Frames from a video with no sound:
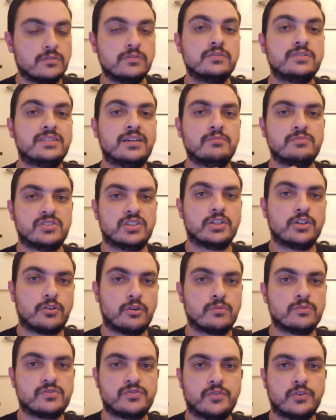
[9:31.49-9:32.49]
Some
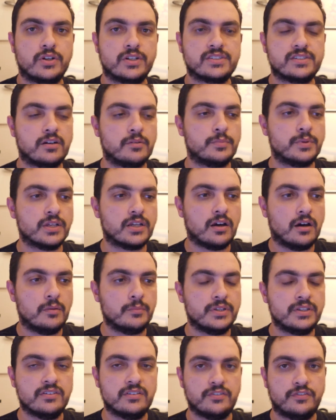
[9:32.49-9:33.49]
silicones, for example, come
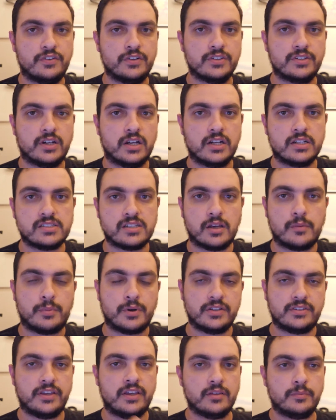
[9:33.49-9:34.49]
in different colors, like
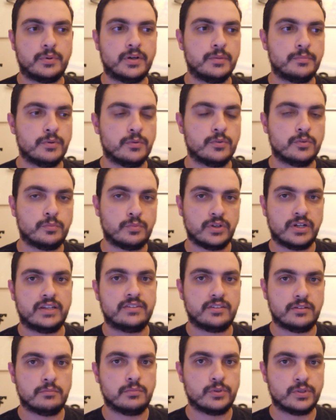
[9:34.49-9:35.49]
part A and part B would be
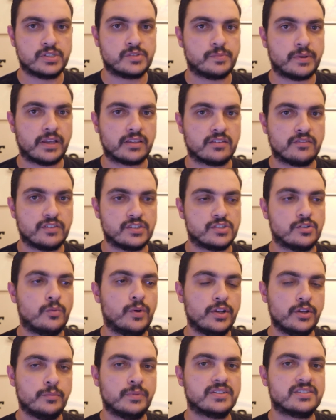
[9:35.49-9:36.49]
red and blue respectively. So
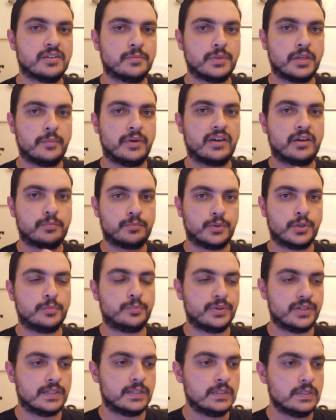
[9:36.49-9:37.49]
when you mix them, they make a
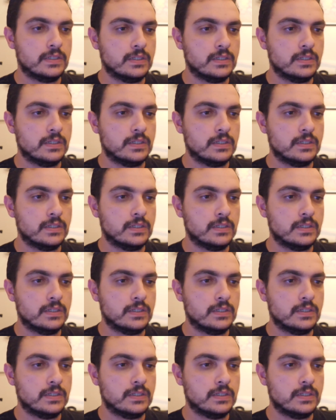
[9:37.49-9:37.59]
purple.